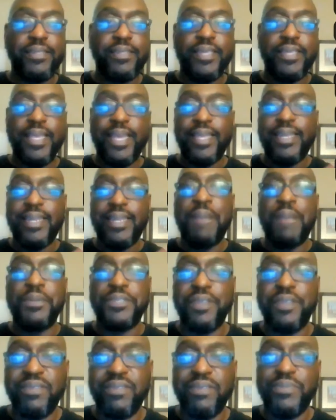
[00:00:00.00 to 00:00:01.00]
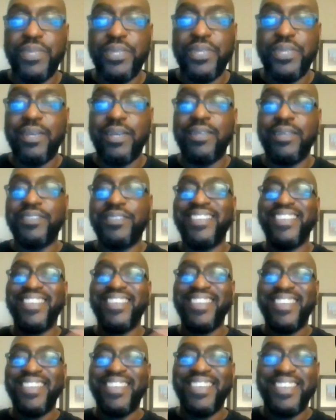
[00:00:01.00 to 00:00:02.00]
the economics of it because
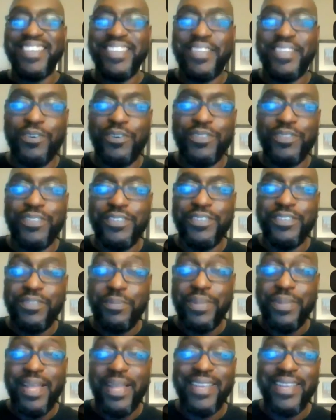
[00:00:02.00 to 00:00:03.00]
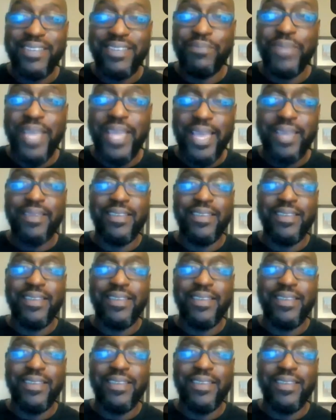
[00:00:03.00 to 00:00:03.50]
there's supply and demand,